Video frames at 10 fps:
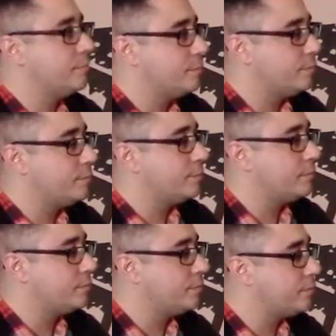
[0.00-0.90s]

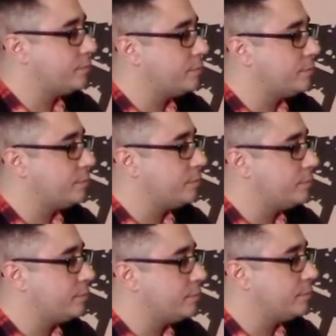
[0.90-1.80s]

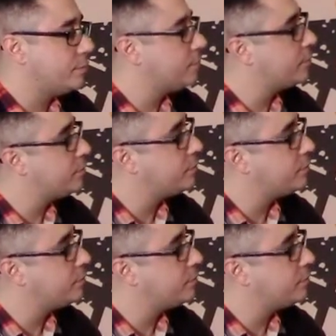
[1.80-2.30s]
(not speaking)